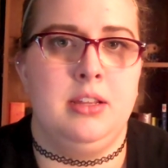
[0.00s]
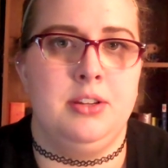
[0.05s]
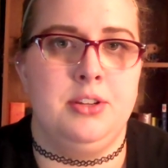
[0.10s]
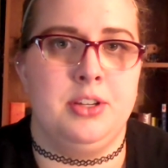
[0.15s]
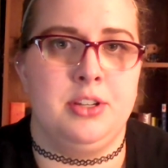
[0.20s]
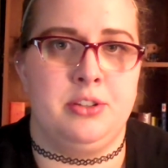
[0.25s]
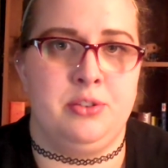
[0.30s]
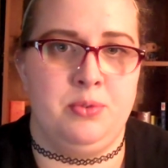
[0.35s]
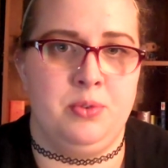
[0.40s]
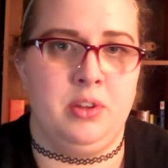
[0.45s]

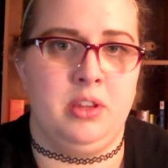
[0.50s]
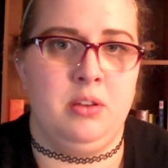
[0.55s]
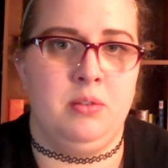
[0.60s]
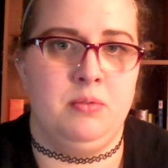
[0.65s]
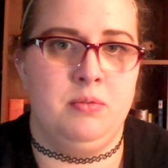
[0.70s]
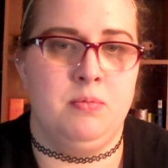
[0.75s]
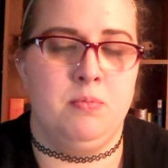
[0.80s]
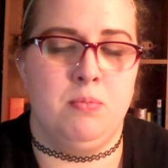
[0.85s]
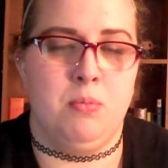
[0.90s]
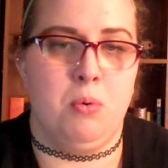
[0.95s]
Just really
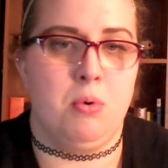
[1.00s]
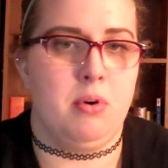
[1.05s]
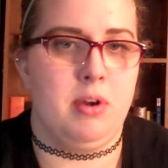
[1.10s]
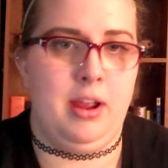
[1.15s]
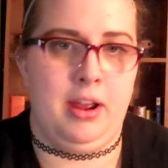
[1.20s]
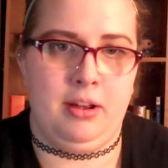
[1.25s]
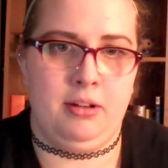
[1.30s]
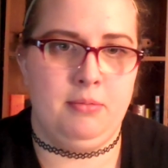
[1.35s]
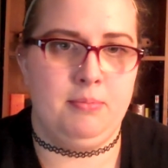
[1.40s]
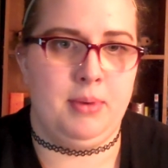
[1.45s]
worn
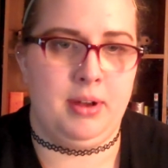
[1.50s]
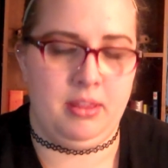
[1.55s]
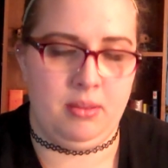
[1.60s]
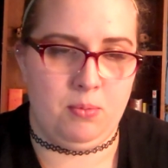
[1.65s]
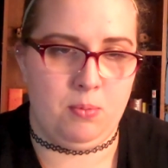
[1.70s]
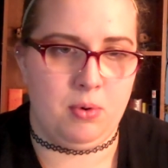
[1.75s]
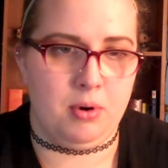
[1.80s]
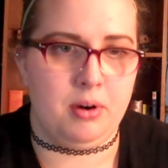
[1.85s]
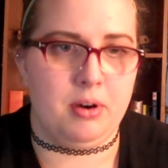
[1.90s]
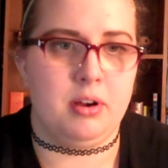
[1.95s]
out by the
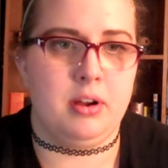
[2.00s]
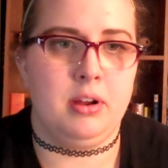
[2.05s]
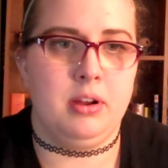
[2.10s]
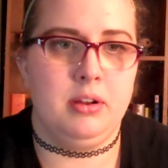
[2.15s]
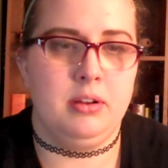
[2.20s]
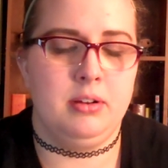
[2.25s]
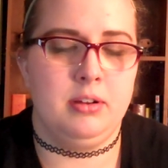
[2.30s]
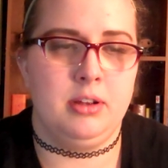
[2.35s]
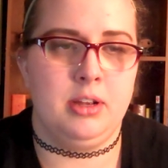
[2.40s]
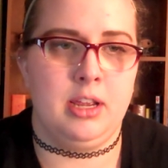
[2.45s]
work,
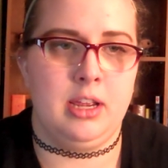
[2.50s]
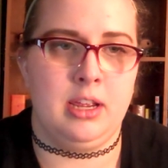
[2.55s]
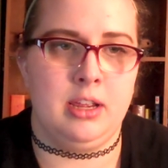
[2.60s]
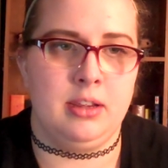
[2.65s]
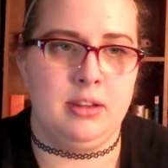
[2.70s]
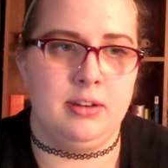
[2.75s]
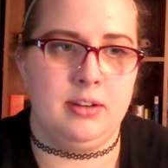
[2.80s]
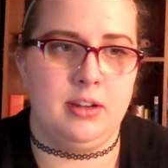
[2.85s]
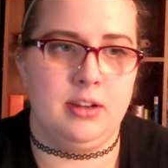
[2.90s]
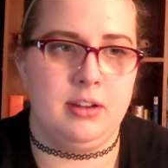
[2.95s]

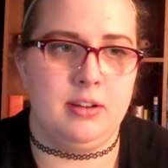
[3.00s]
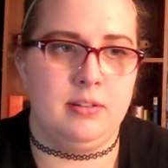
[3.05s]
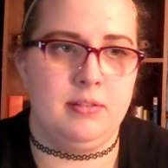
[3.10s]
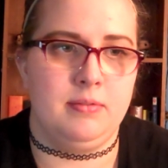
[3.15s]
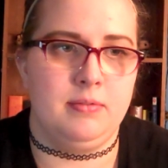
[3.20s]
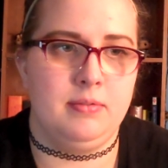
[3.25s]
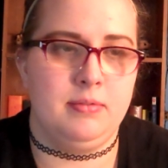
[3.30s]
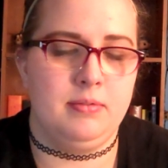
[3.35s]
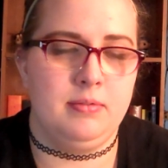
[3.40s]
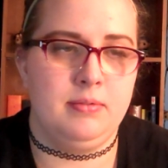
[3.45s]
and
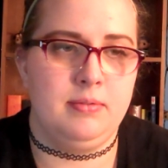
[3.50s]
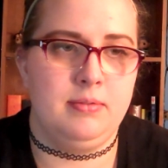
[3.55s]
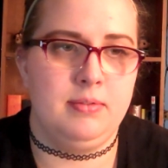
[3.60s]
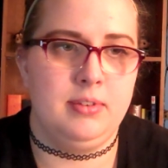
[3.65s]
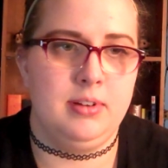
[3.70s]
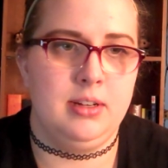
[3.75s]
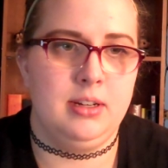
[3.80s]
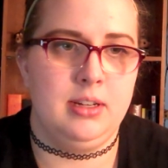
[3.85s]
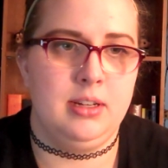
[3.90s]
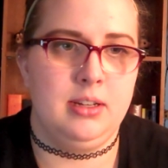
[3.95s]

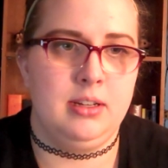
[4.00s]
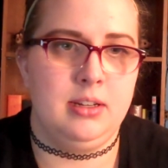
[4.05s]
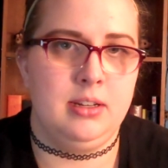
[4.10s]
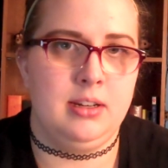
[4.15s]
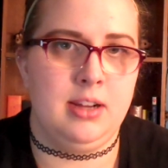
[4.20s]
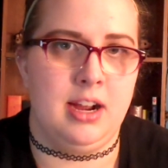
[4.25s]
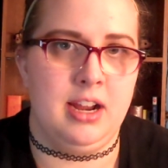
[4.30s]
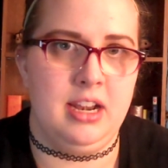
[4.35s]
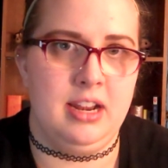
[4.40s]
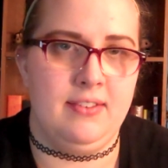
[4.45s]

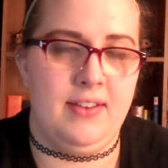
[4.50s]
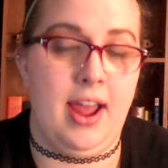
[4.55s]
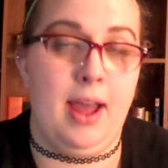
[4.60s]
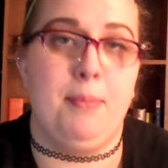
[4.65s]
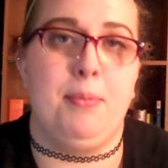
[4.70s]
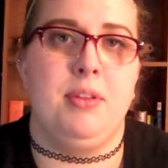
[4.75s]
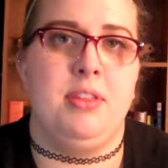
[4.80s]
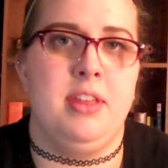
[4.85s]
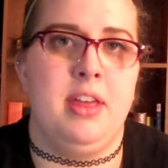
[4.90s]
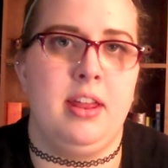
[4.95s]
kind of
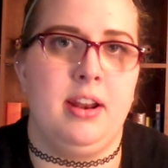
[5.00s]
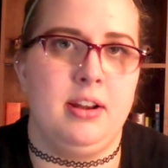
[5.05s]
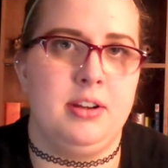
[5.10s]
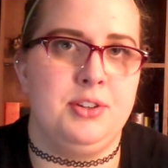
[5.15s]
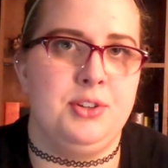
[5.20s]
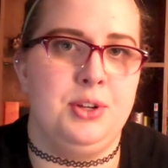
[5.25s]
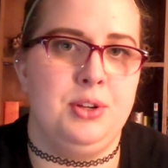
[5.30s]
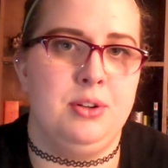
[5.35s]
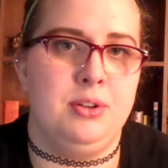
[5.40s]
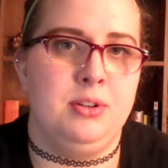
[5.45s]
apathetic
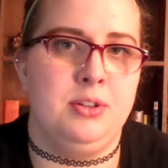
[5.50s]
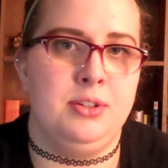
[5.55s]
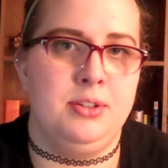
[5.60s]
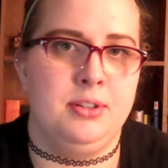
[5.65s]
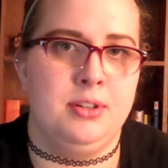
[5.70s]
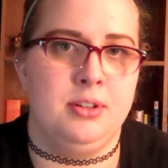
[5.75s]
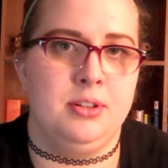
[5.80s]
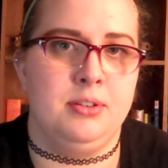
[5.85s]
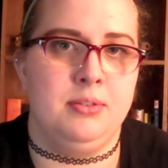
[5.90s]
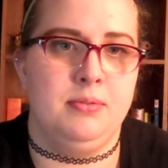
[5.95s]

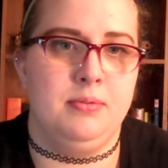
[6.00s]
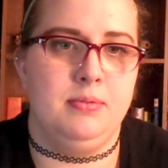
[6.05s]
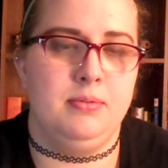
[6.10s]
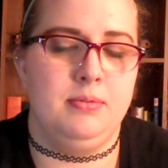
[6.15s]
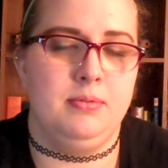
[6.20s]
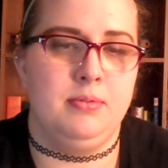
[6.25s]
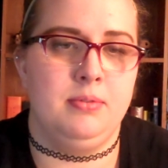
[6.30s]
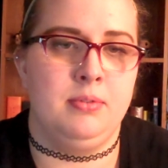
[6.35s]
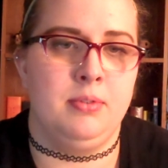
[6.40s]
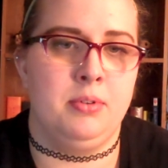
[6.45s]
to
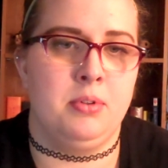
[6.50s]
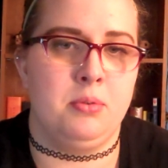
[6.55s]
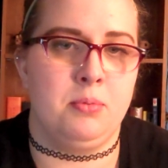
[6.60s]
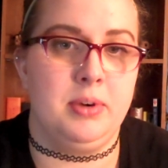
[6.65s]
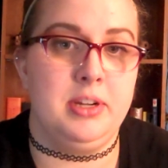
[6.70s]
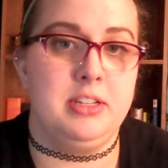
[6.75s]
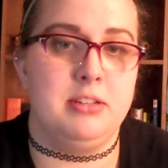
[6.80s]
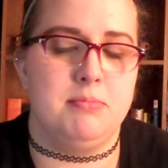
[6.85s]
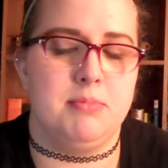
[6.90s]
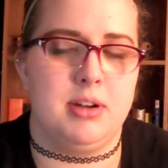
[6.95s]
the
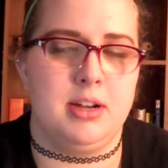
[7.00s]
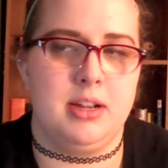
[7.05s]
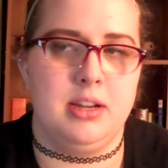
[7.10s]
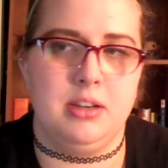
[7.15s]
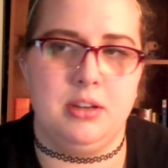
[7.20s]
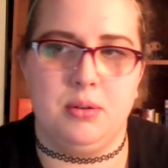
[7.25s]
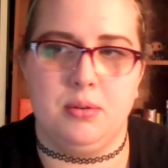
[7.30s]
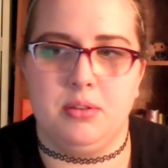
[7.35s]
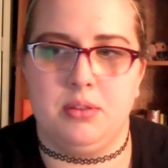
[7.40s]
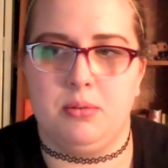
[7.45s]
reason
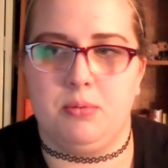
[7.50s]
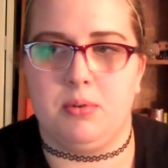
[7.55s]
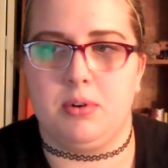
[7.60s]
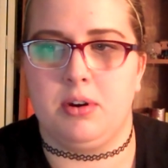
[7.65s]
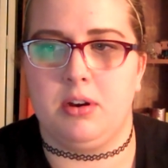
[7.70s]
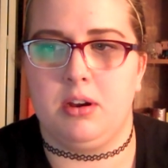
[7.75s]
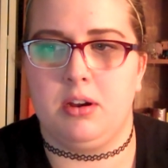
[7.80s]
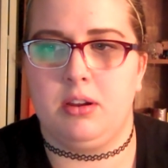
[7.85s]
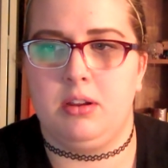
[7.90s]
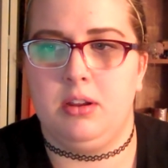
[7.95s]
behind doing the
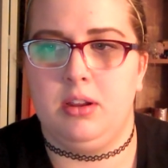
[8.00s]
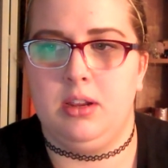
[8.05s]
work.